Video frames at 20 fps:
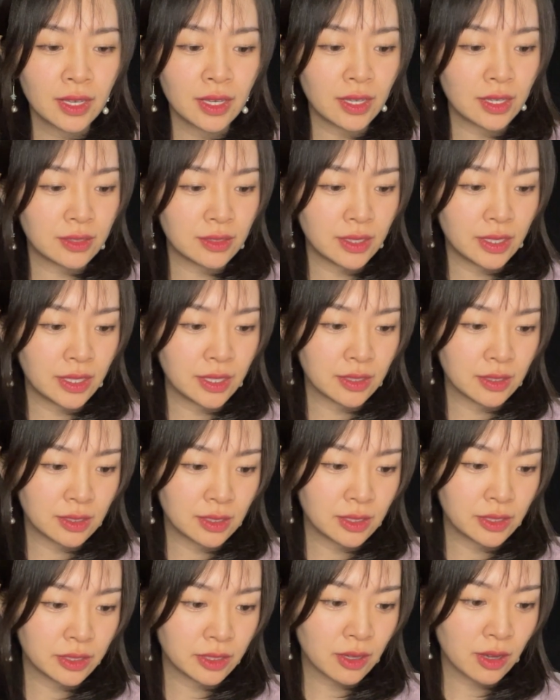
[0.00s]
and then
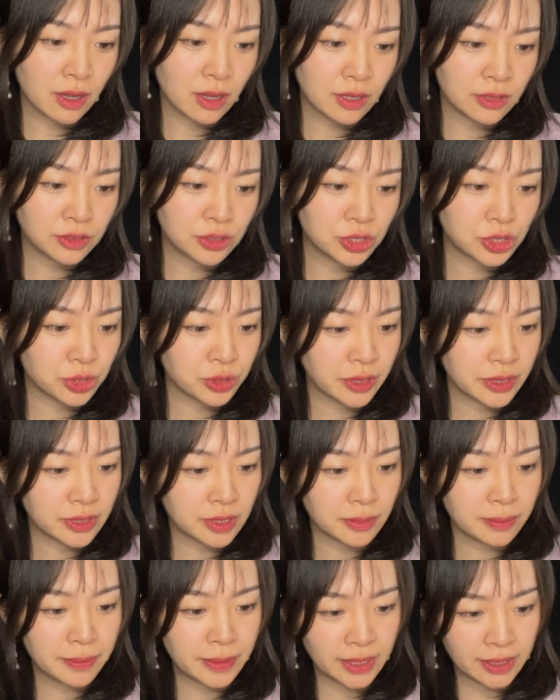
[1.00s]
click on join
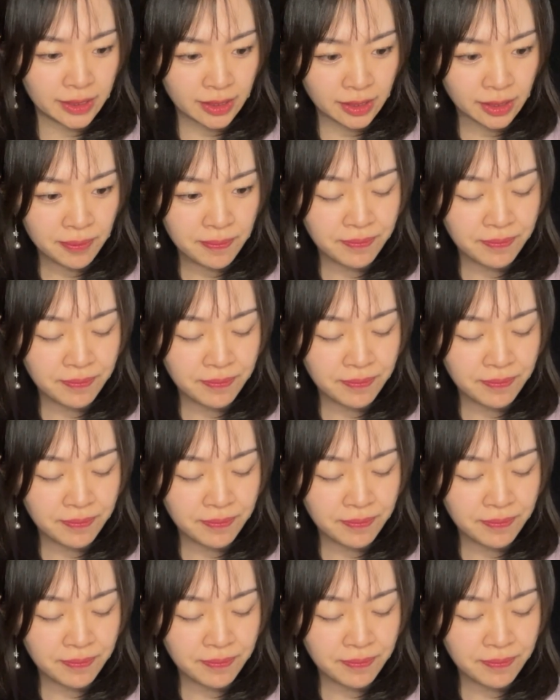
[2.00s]
the beta.